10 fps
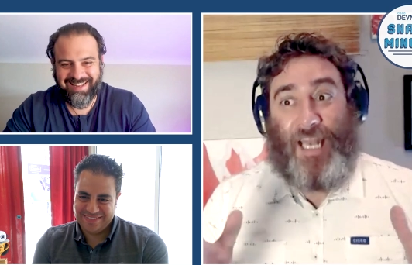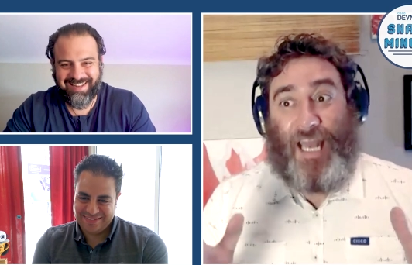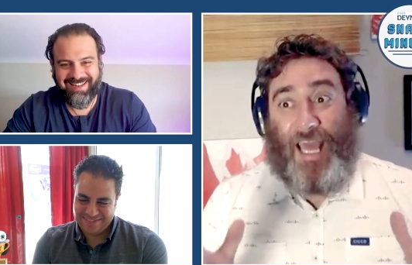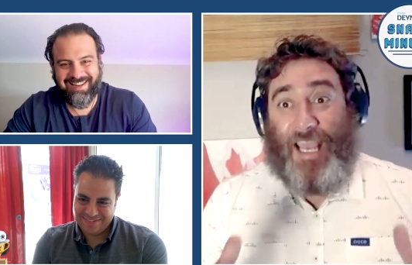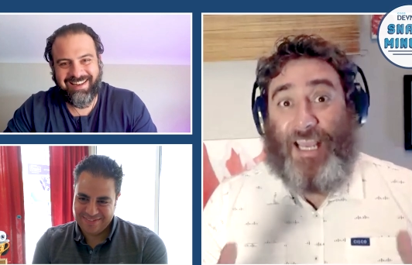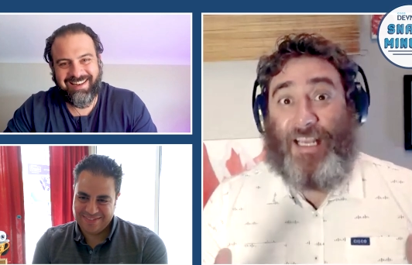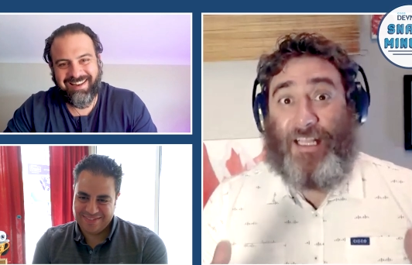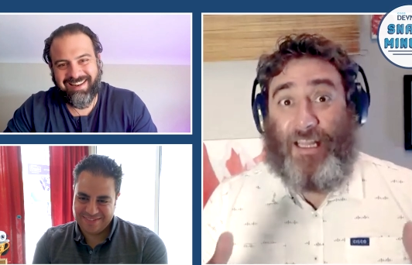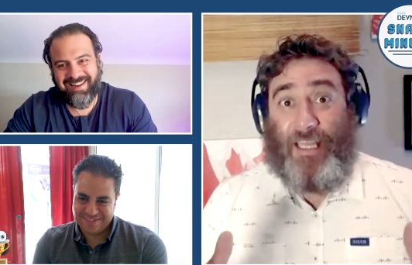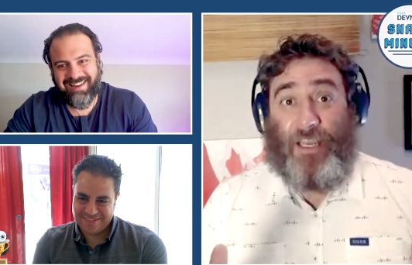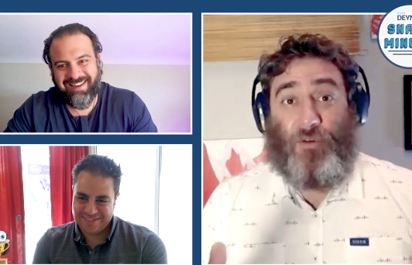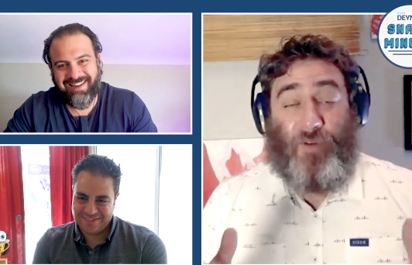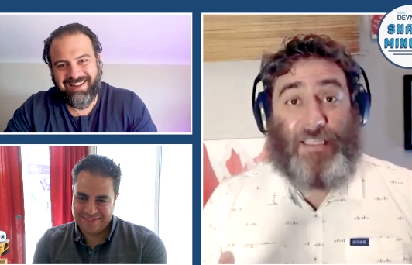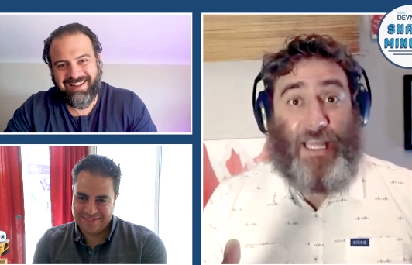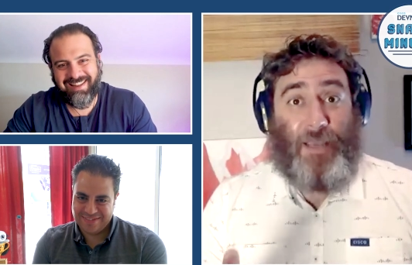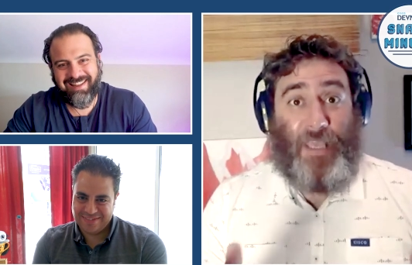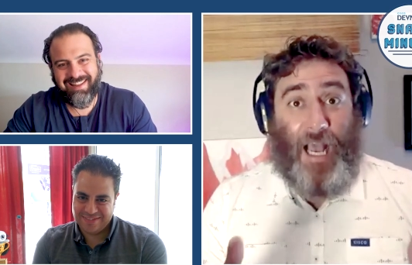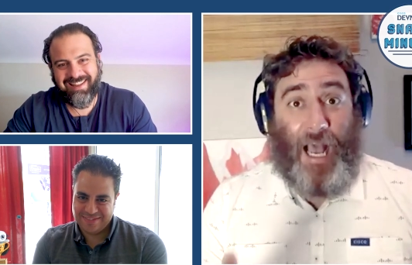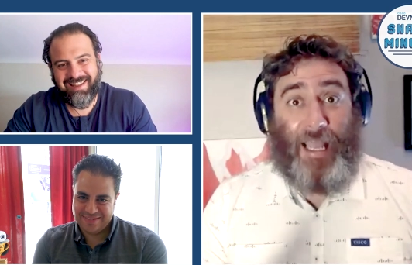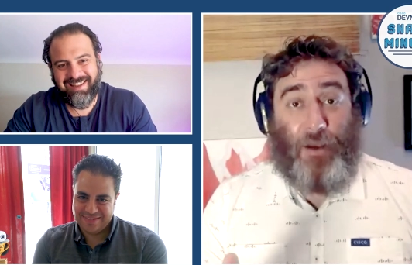Speaker 1: There's likely a REST A
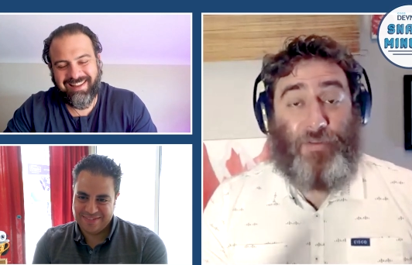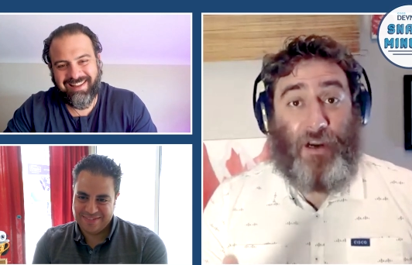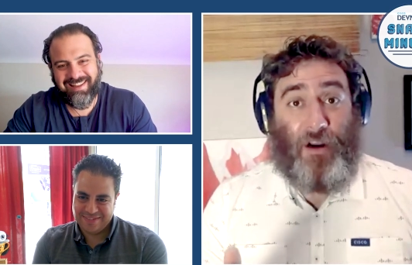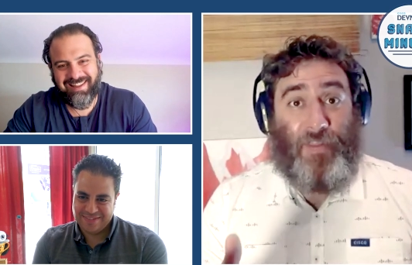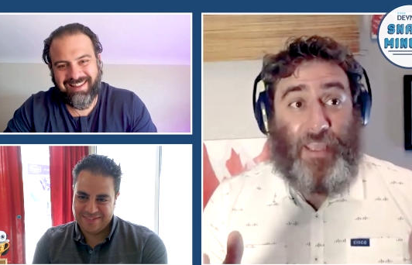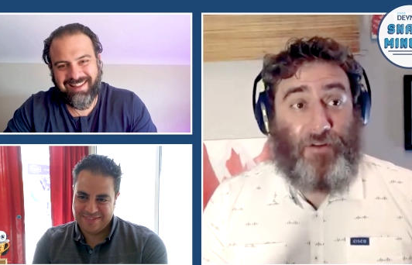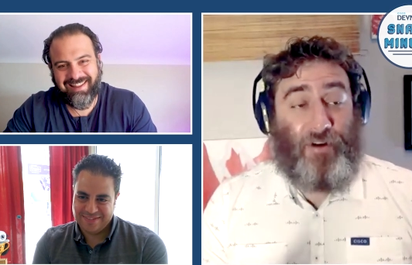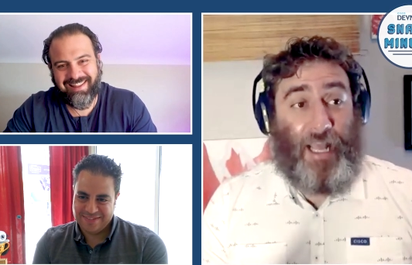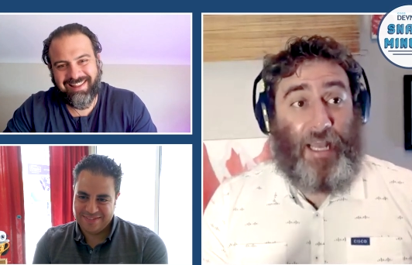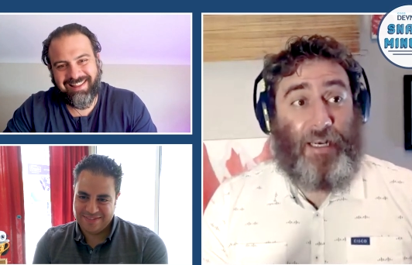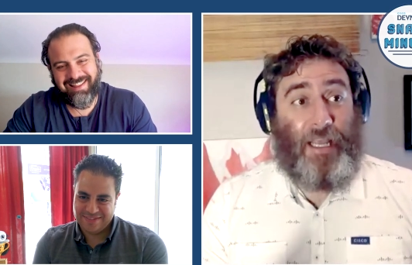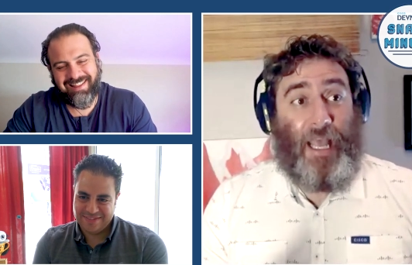P I out there on the internet.